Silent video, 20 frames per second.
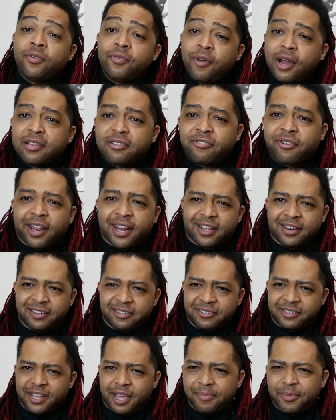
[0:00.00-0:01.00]
Red Dreaded
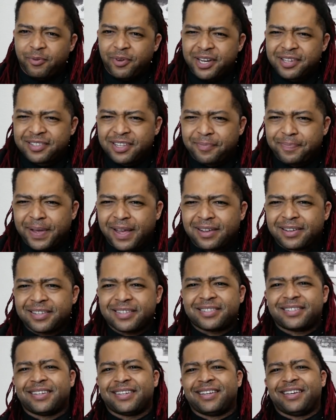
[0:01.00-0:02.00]
Entertainment, what is up?
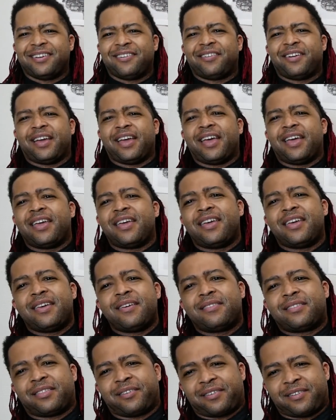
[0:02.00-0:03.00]
Akasan here,
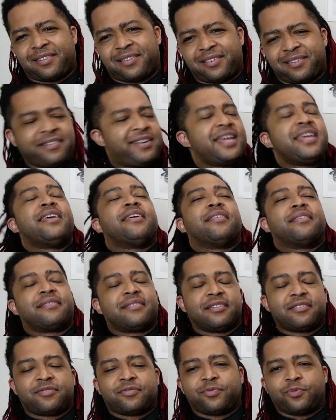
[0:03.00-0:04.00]
E three
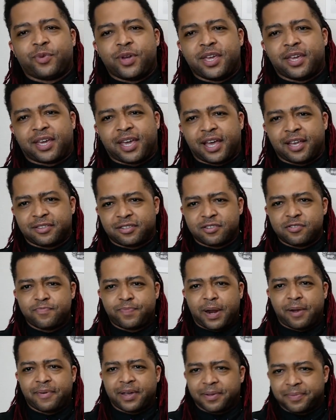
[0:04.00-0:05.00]
this week. As you
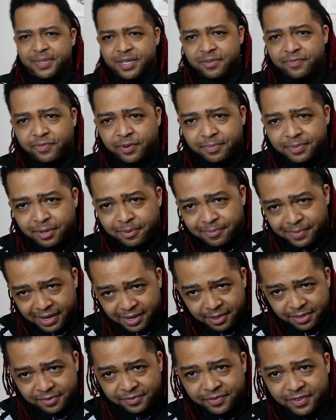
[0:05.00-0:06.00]
probably have seen from some of my
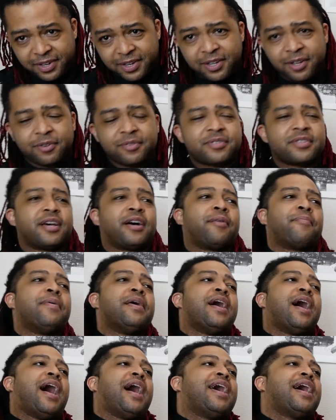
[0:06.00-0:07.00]
other videos, um,
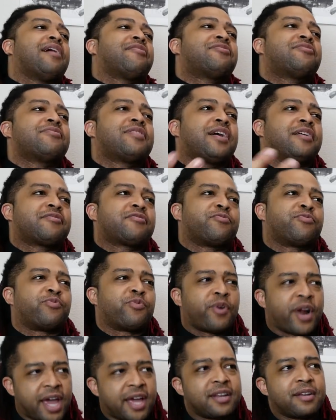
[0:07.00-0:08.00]
I asked you guys to
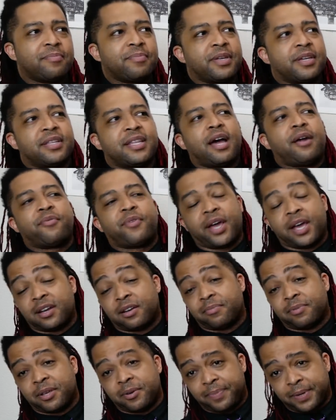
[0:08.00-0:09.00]
randomly, not
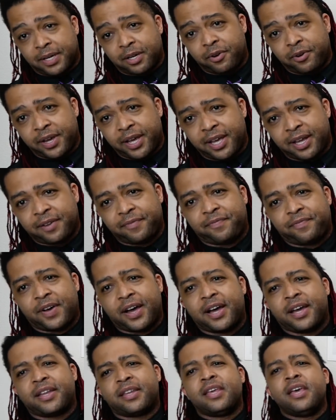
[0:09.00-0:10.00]
randomly, but go ahead and
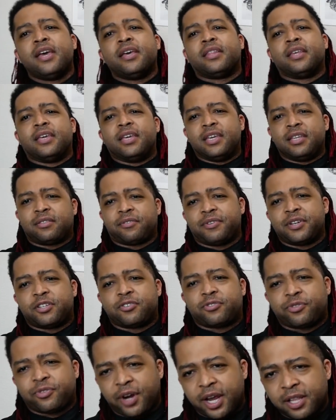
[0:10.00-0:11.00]
find the E three
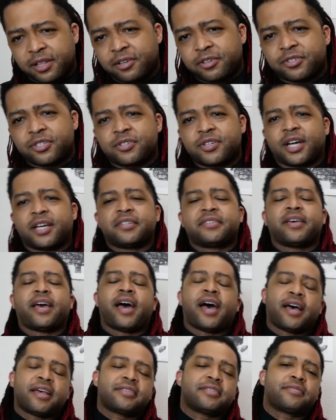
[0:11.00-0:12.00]
trailers you guys
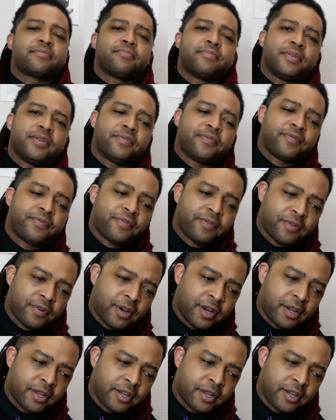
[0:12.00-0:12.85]
asked me for,